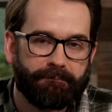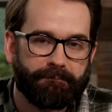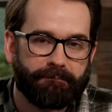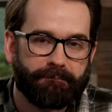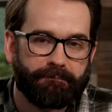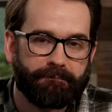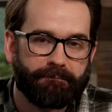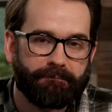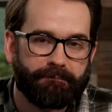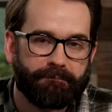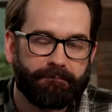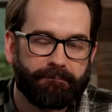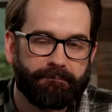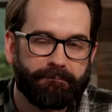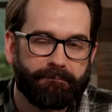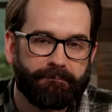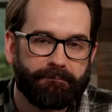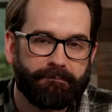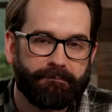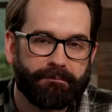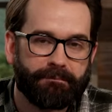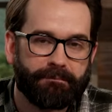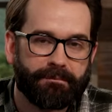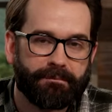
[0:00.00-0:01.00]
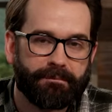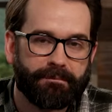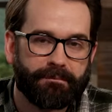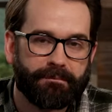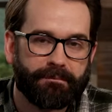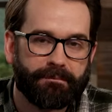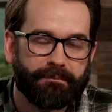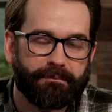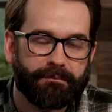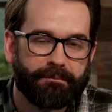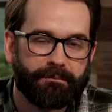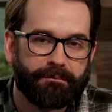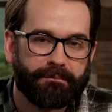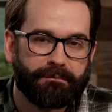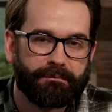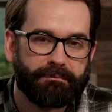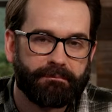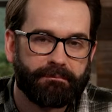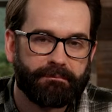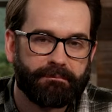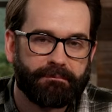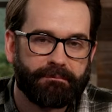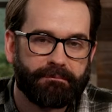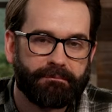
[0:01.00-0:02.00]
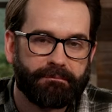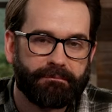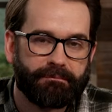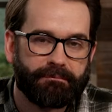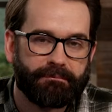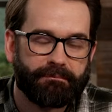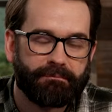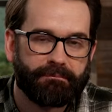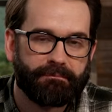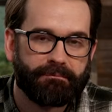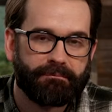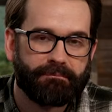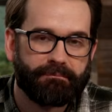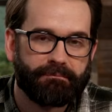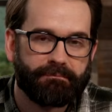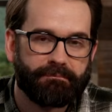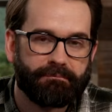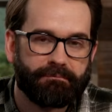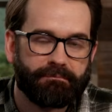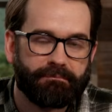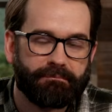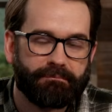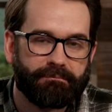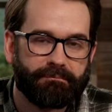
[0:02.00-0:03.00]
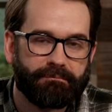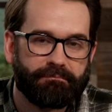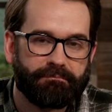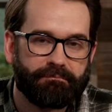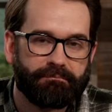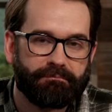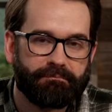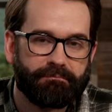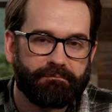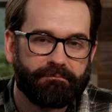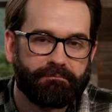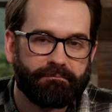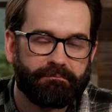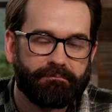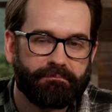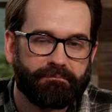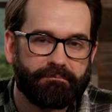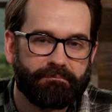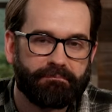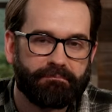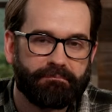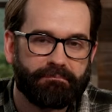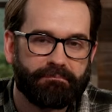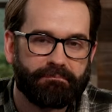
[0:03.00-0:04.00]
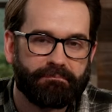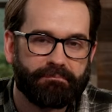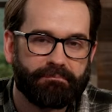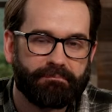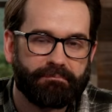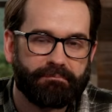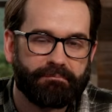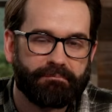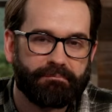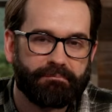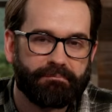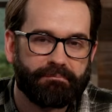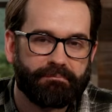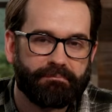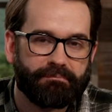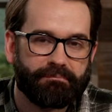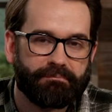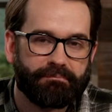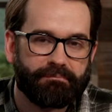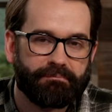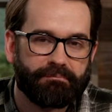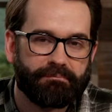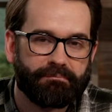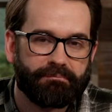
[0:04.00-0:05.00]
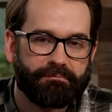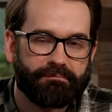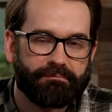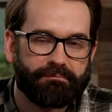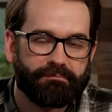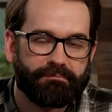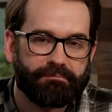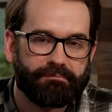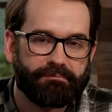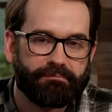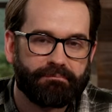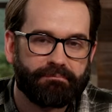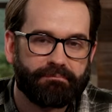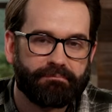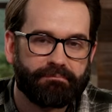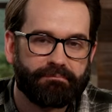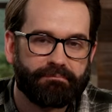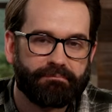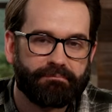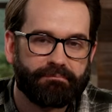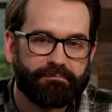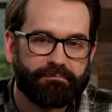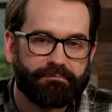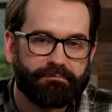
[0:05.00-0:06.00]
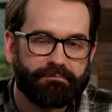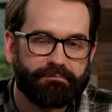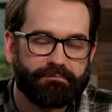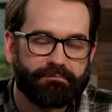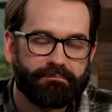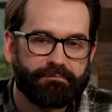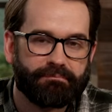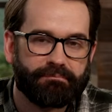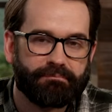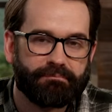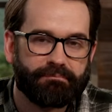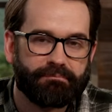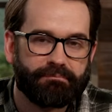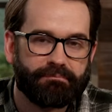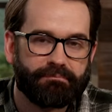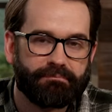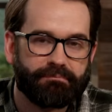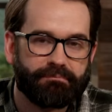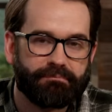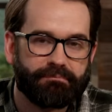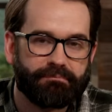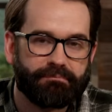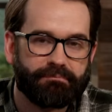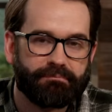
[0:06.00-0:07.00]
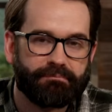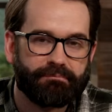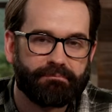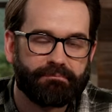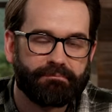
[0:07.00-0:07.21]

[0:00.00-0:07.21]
[no speech]